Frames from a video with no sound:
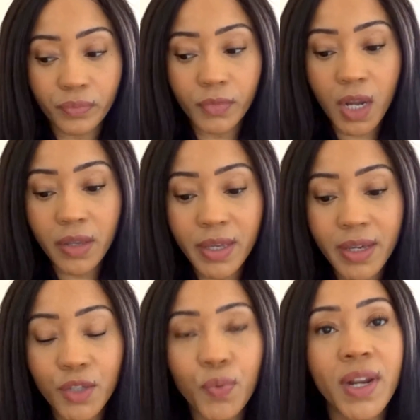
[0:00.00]
I think
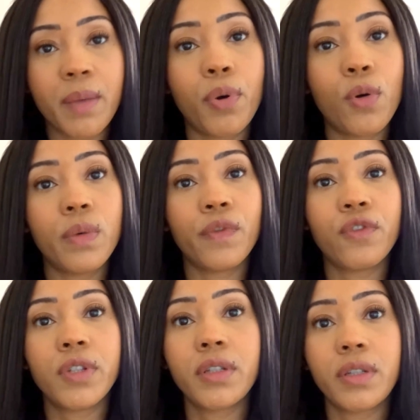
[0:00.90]
it's really important
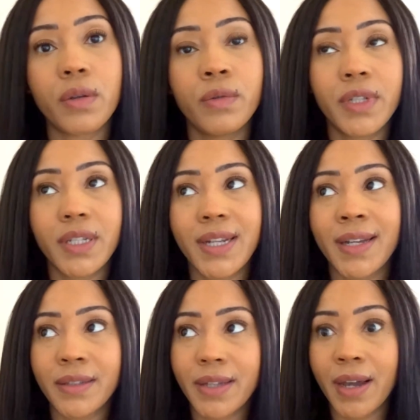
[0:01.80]
for us to
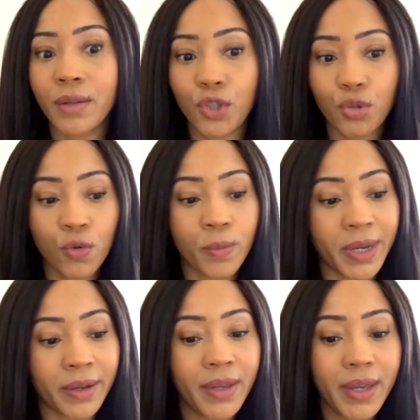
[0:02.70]
understand how
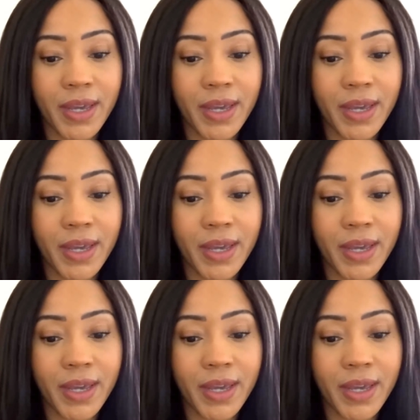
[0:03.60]
trauma